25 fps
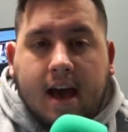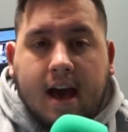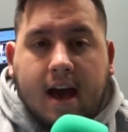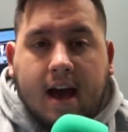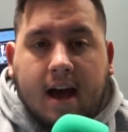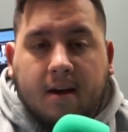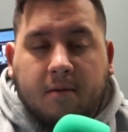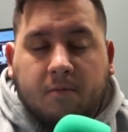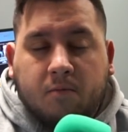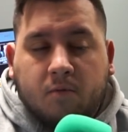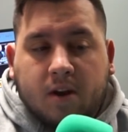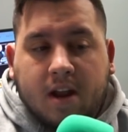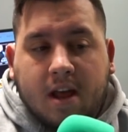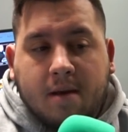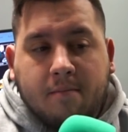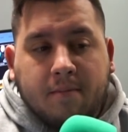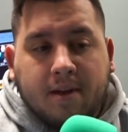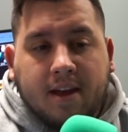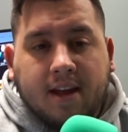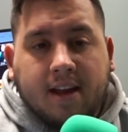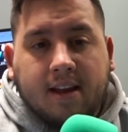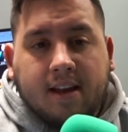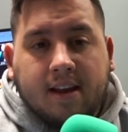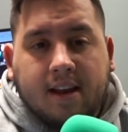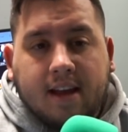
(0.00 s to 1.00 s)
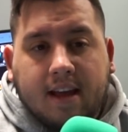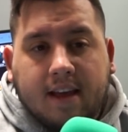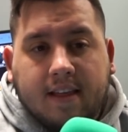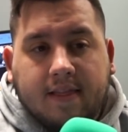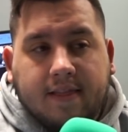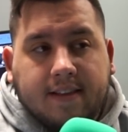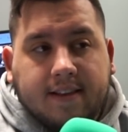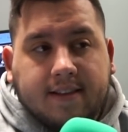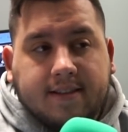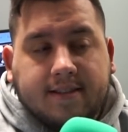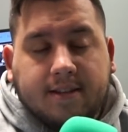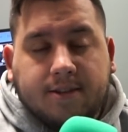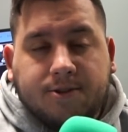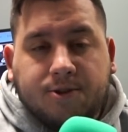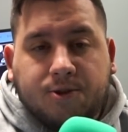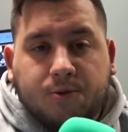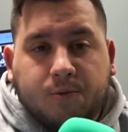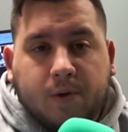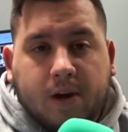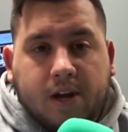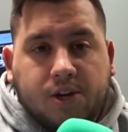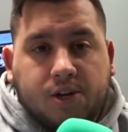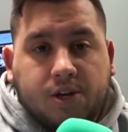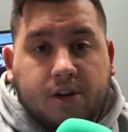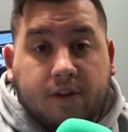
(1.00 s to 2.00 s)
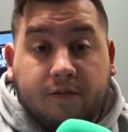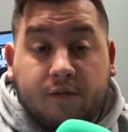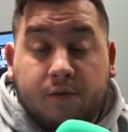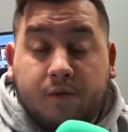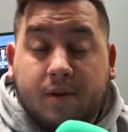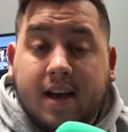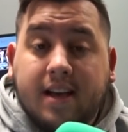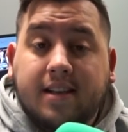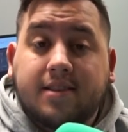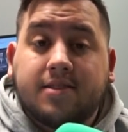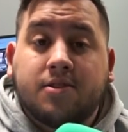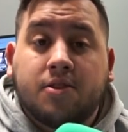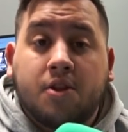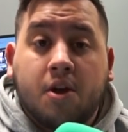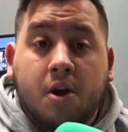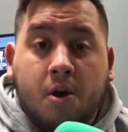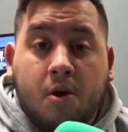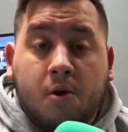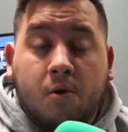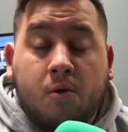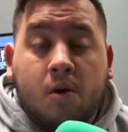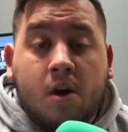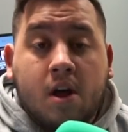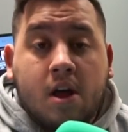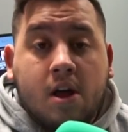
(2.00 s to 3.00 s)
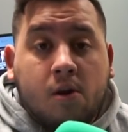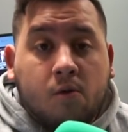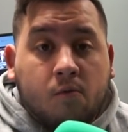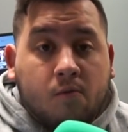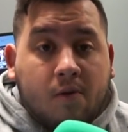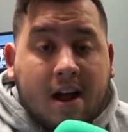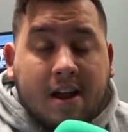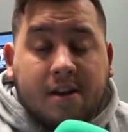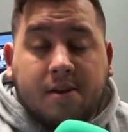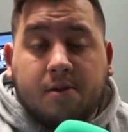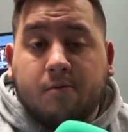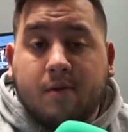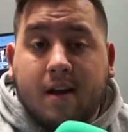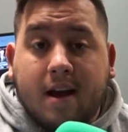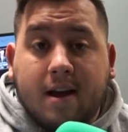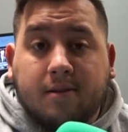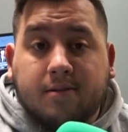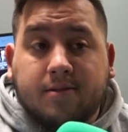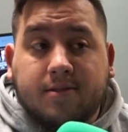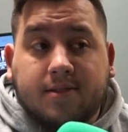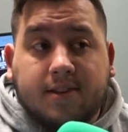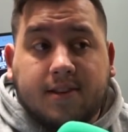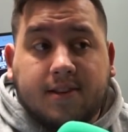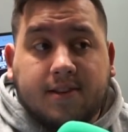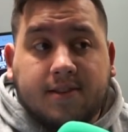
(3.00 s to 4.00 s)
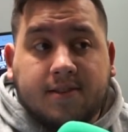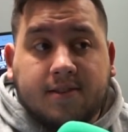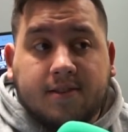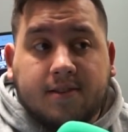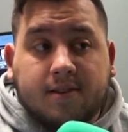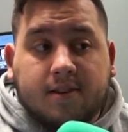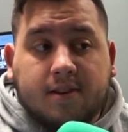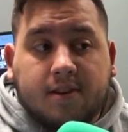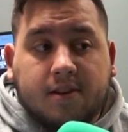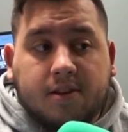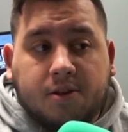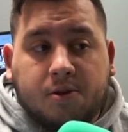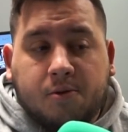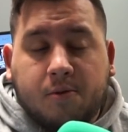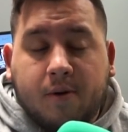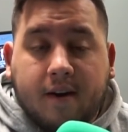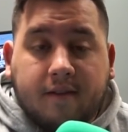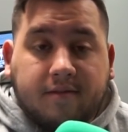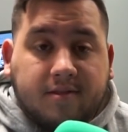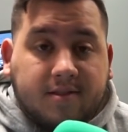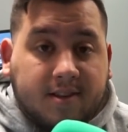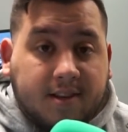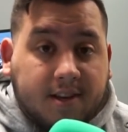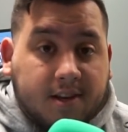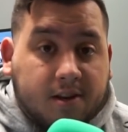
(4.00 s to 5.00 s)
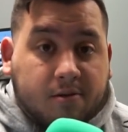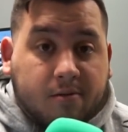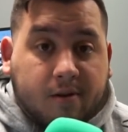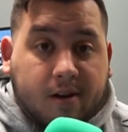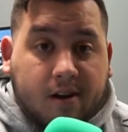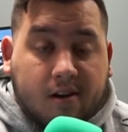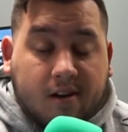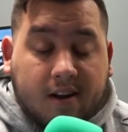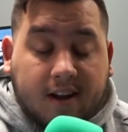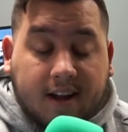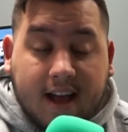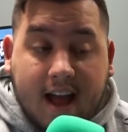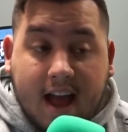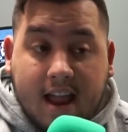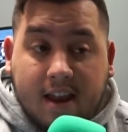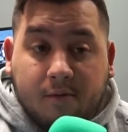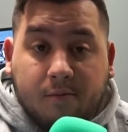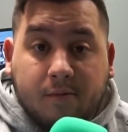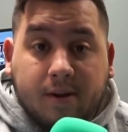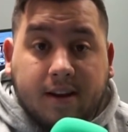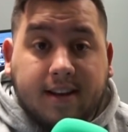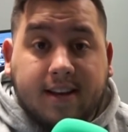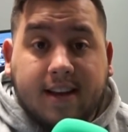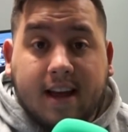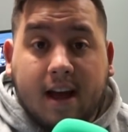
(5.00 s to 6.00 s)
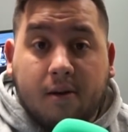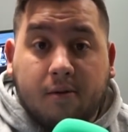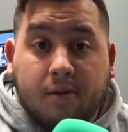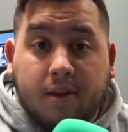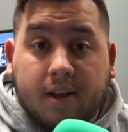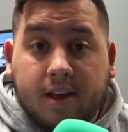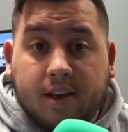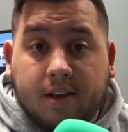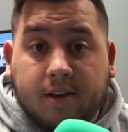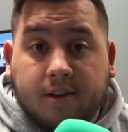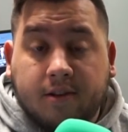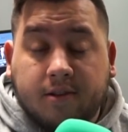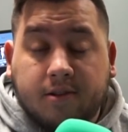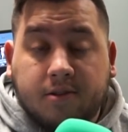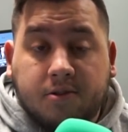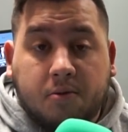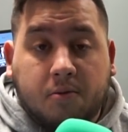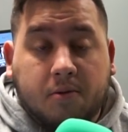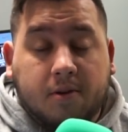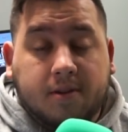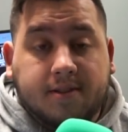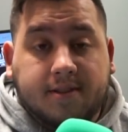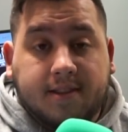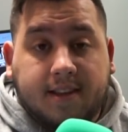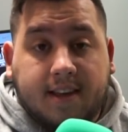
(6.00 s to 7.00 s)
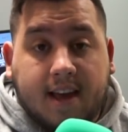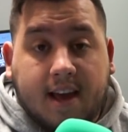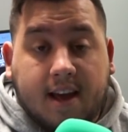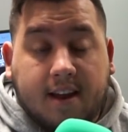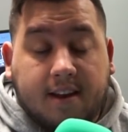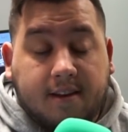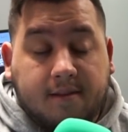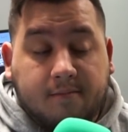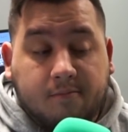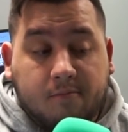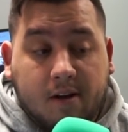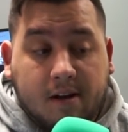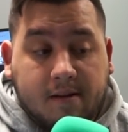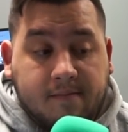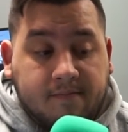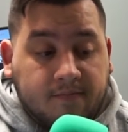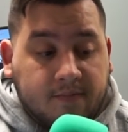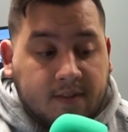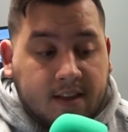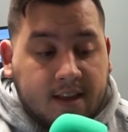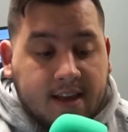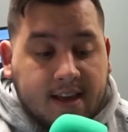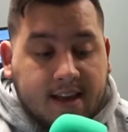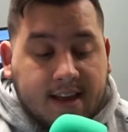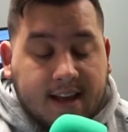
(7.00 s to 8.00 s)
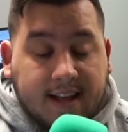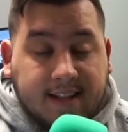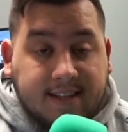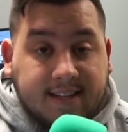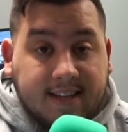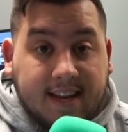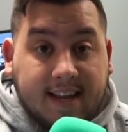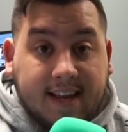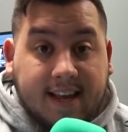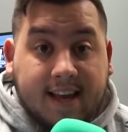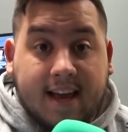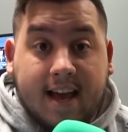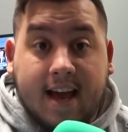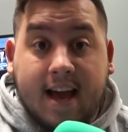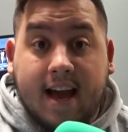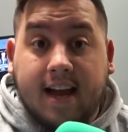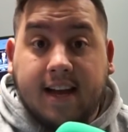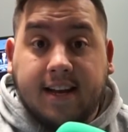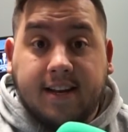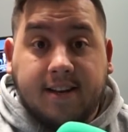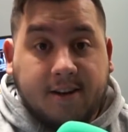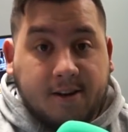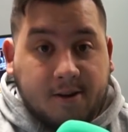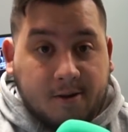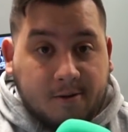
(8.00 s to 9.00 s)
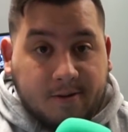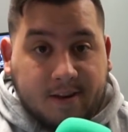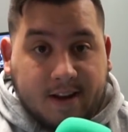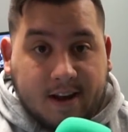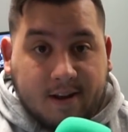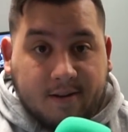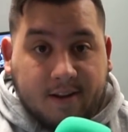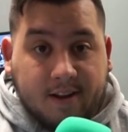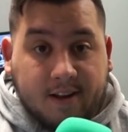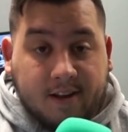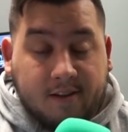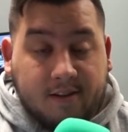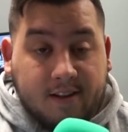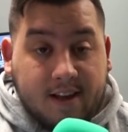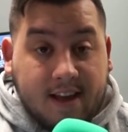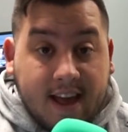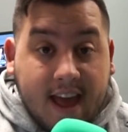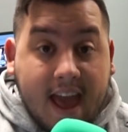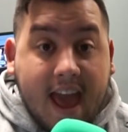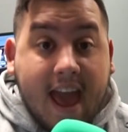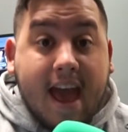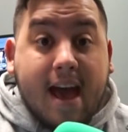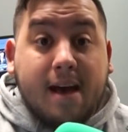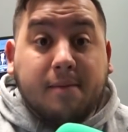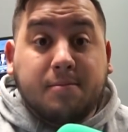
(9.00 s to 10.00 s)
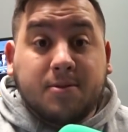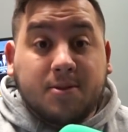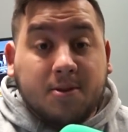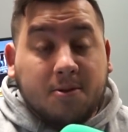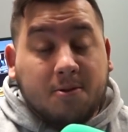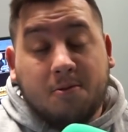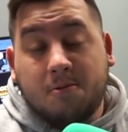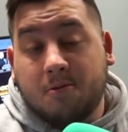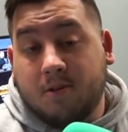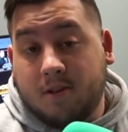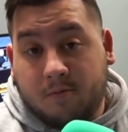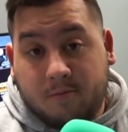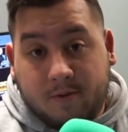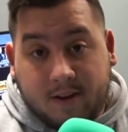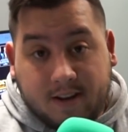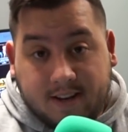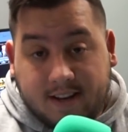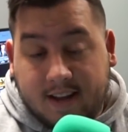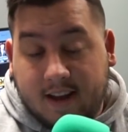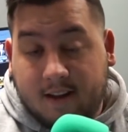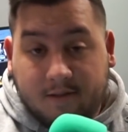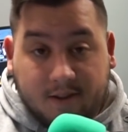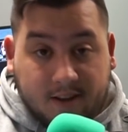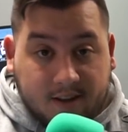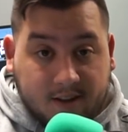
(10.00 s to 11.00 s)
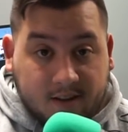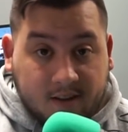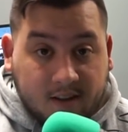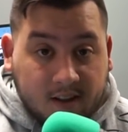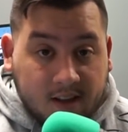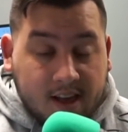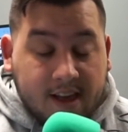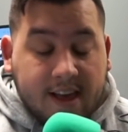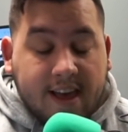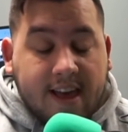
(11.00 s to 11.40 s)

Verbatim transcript: Um, what I mean in this situation, if you guys know Ronda Rousey's UFC career, it kind of went downhill towards the end. Well, it didn't kind of go downhill, it absolutely went downhill.